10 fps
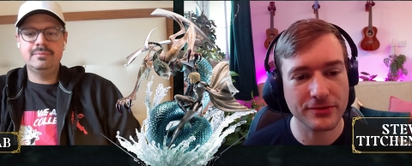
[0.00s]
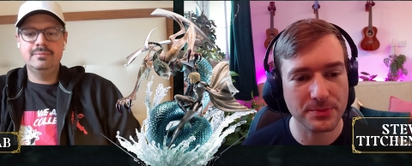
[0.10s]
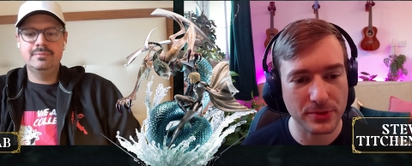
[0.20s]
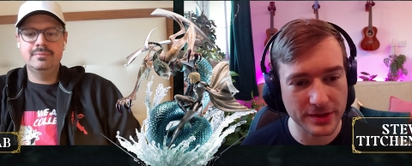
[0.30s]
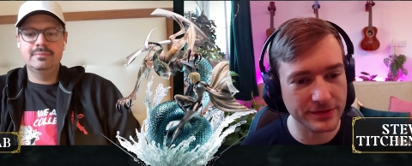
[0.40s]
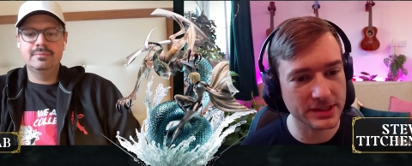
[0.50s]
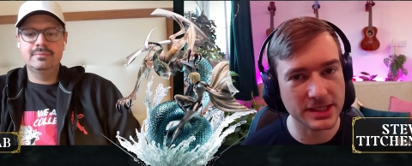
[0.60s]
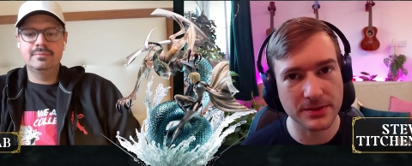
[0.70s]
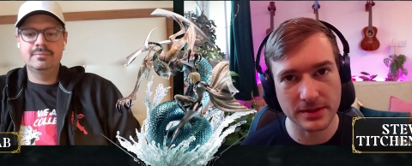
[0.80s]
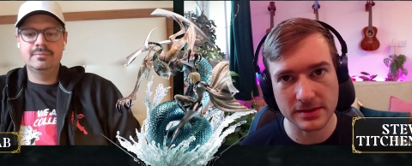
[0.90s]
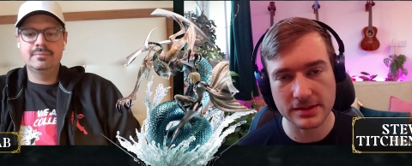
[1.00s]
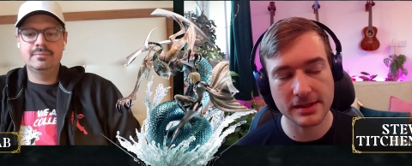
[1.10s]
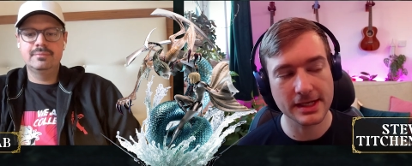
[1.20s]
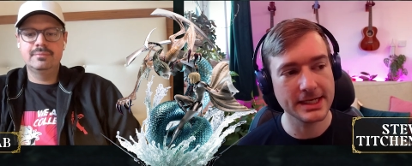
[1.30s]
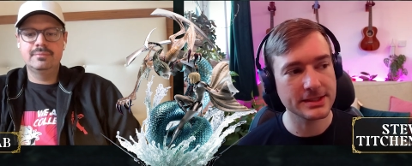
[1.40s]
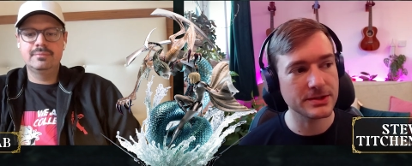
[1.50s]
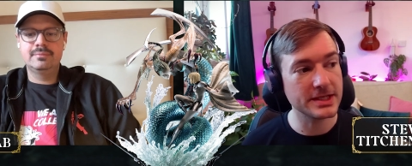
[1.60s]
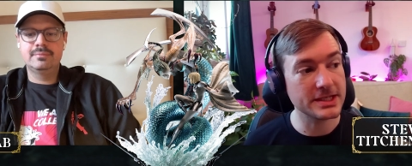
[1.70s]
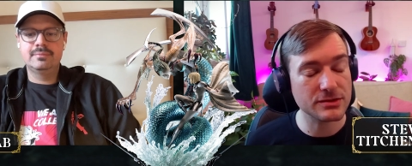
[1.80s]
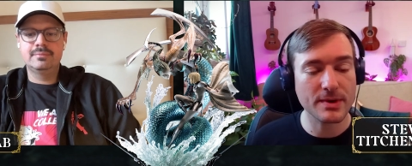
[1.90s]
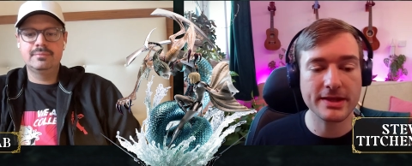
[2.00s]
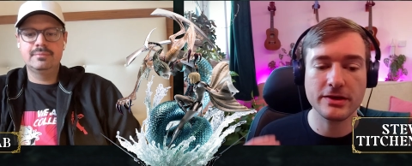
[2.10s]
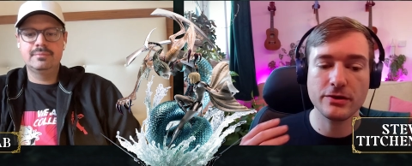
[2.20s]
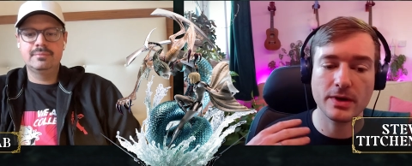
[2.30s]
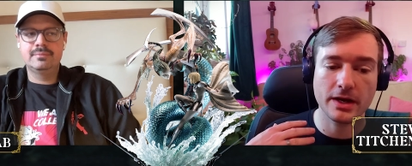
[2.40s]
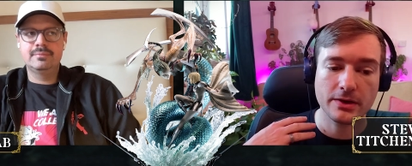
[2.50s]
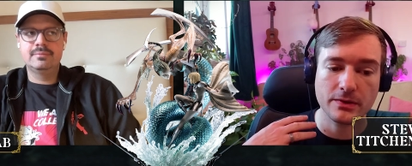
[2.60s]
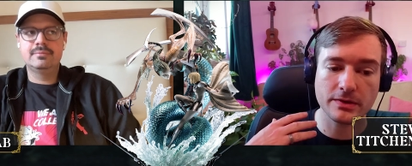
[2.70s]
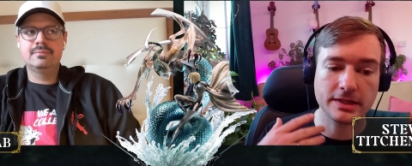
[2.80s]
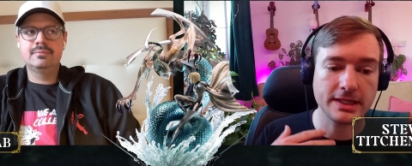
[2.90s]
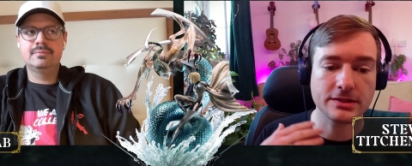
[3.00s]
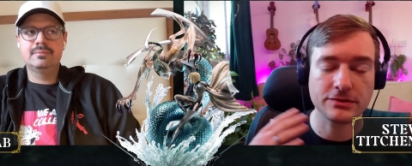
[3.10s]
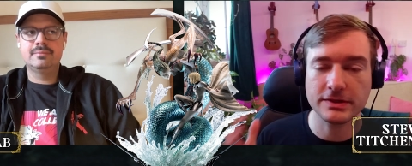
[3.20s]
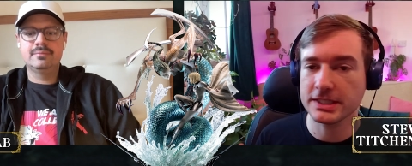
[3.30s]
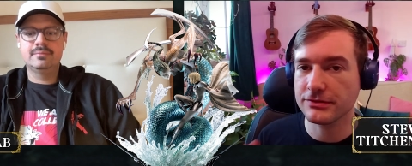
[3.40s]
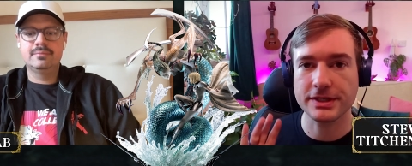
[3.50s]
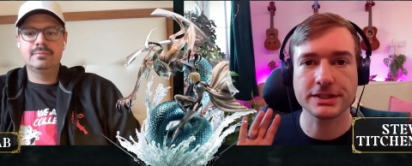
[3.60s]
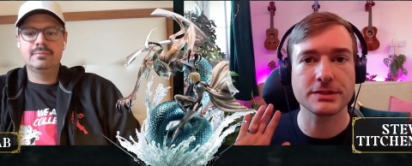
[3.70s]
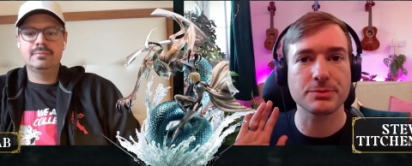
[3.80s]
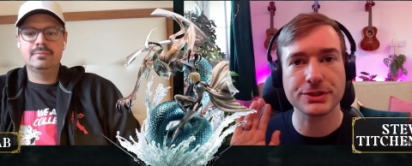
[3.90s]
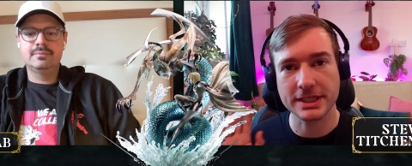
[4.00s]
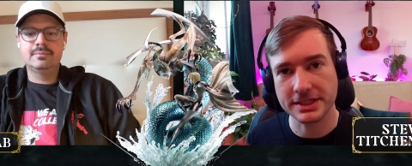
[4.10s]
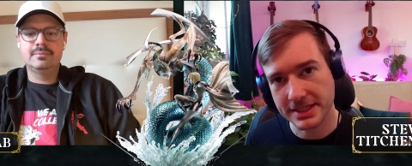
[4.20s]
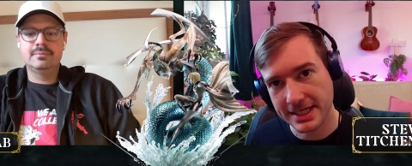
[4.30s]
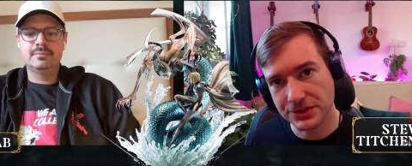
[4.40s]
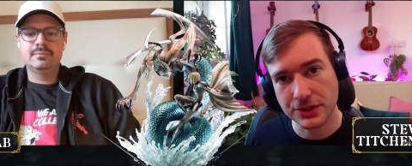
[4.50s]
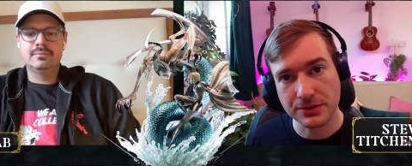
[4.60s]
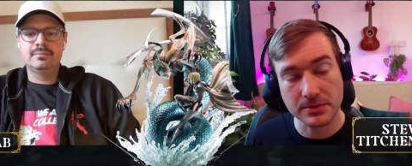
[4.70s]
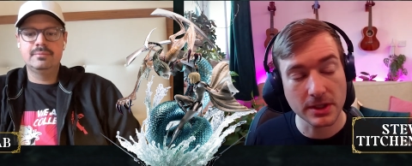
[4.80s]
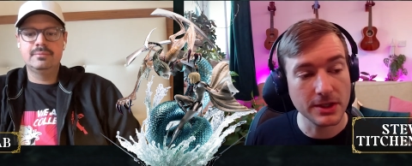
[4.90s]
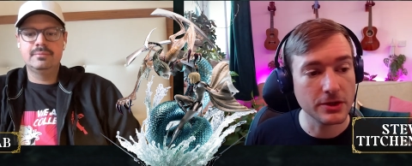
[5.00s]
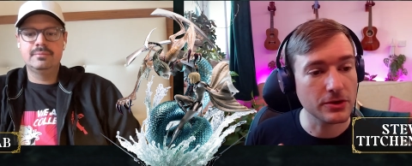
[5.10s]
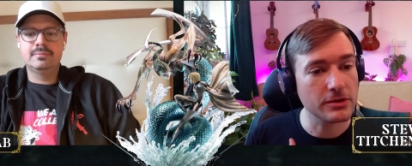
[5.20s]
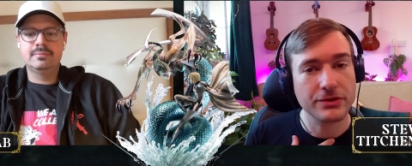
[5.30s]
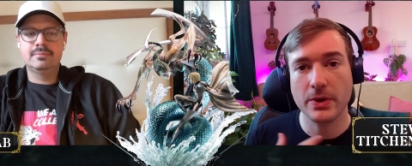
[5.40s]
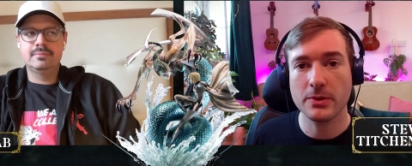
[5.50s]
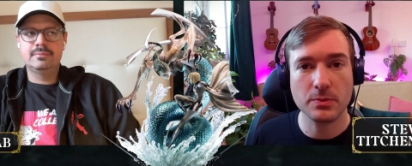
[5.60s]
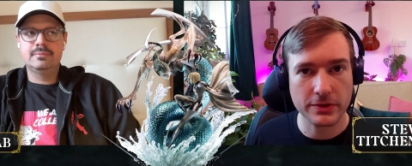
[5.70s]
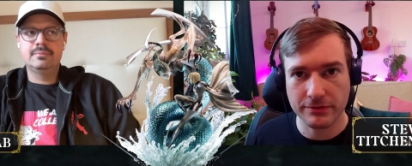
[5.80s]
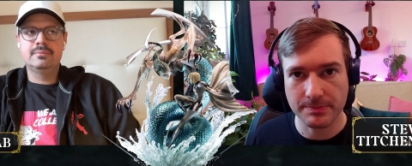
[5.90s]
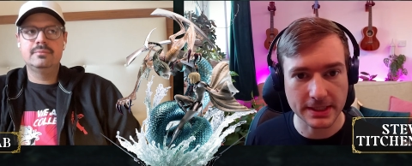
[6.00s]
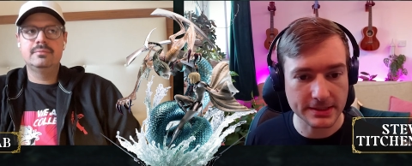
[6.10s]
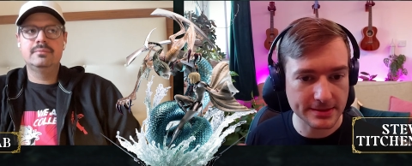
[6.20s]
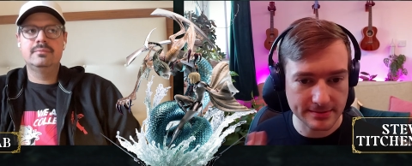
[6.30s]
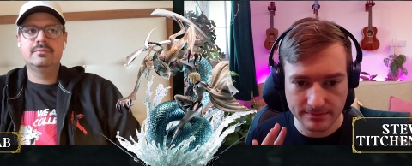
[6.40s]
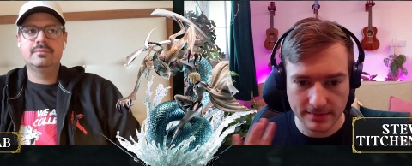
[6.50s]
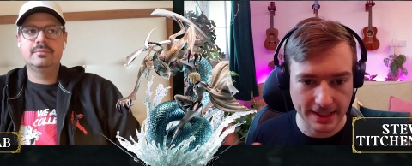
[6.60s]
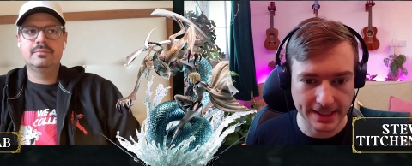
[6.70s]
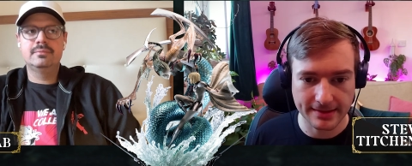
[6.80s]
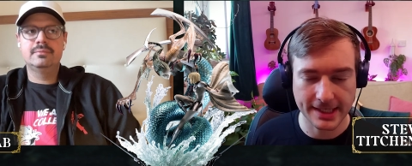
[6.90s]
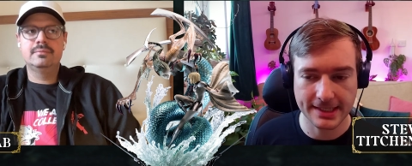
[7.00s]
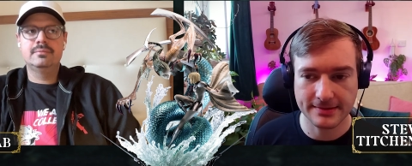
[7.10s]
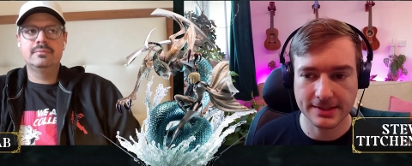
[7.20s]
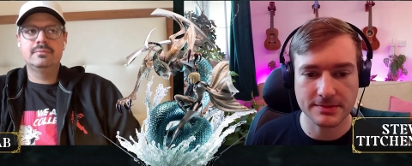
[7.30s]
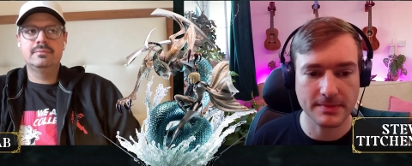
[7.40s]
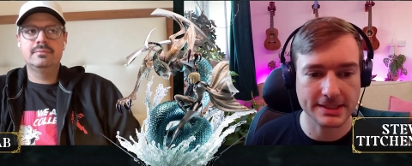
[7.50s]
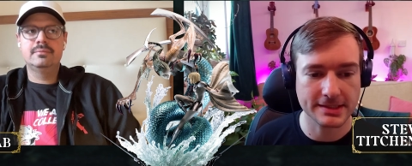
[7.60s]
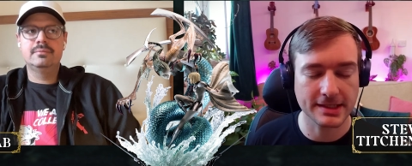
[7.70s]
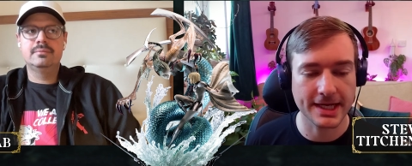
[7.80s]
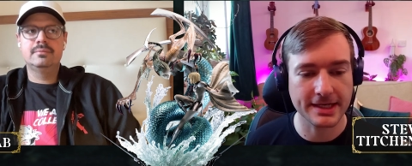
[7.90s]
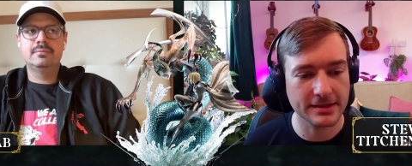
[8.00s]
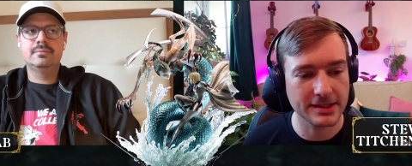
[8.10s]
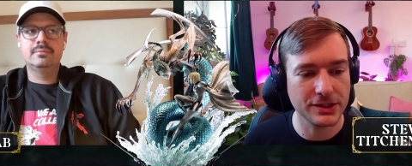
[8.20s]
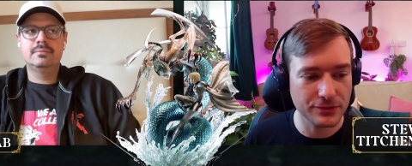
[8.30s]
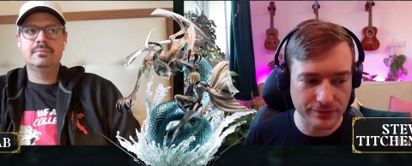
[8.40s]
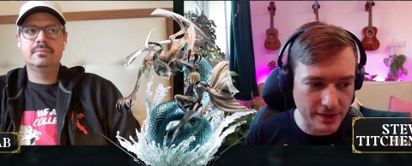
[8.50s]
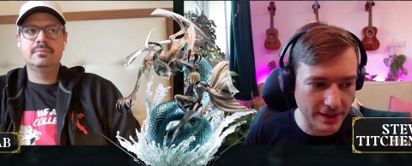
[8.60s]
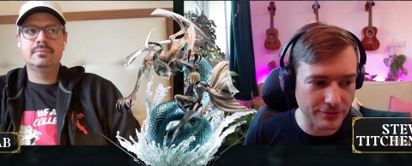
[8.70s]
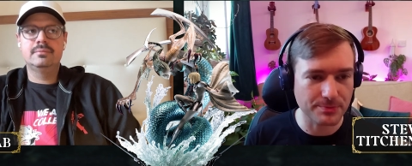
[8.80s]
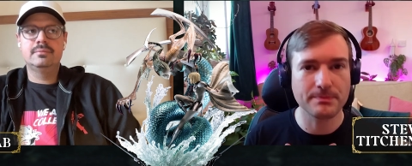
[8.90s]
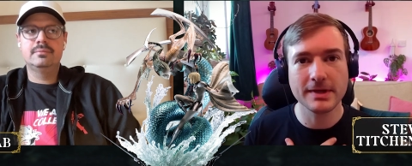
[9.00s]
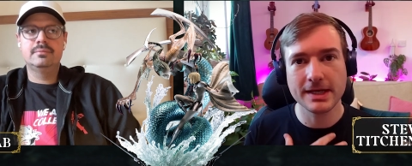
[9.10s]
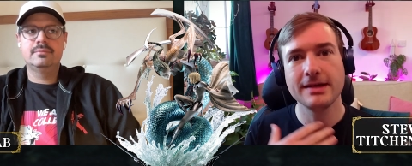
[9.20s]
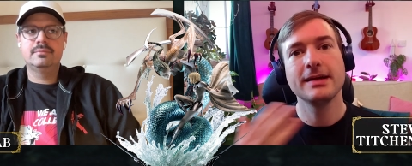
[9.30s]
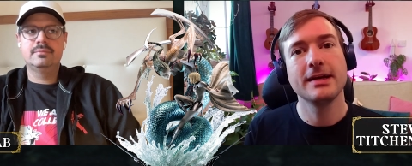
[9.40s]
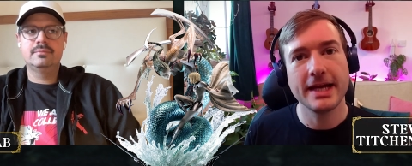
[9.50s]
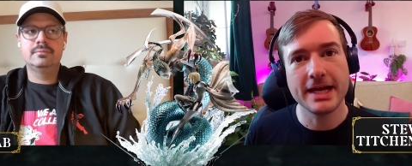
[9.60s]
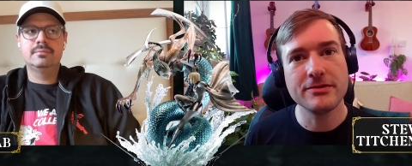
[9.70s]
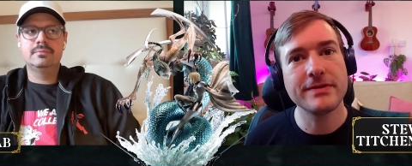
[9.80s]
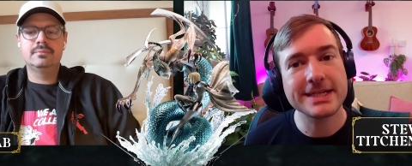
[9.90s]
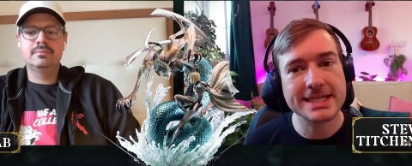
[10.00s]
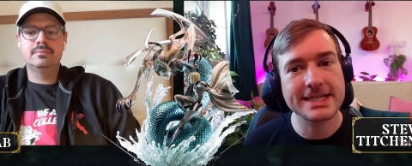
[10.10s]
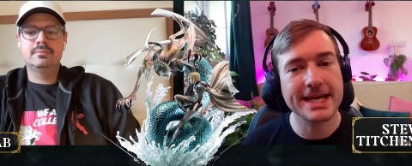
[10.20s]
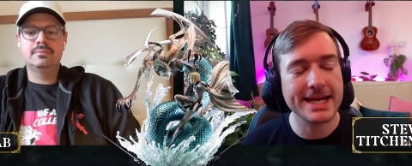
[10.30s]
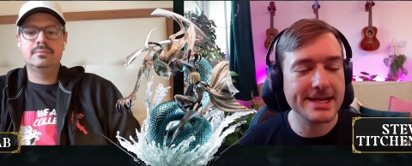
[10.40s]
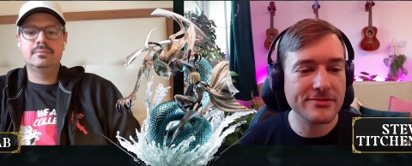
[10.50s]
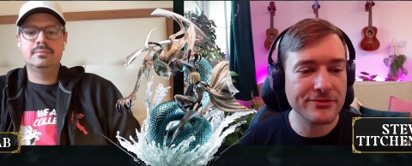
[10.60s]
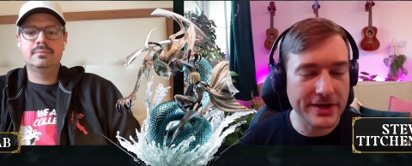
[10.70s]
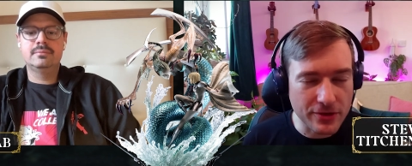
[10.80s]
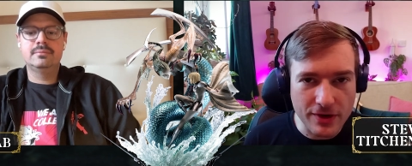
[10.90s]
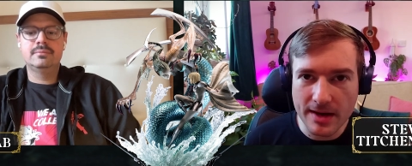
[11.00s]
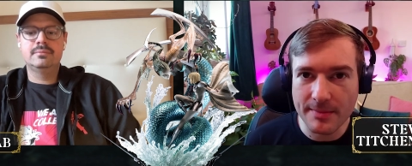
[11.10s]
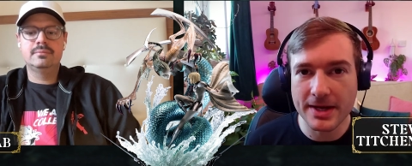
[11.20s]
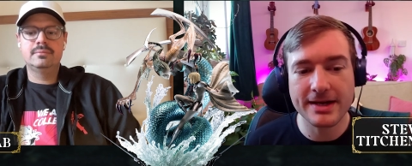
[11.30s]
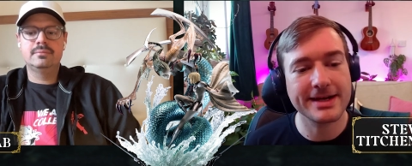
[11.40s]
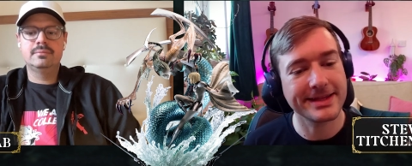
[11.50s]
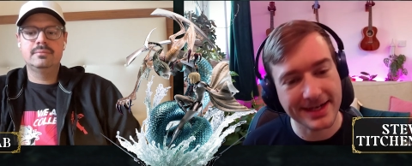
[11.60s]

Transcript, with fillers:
Speaker 1: for previous owners. So this is whether you own the Teresa versus Priscilla statue or if you own one of the busts. It, it doesn't matter. Like you've kind of invested in Figurama and the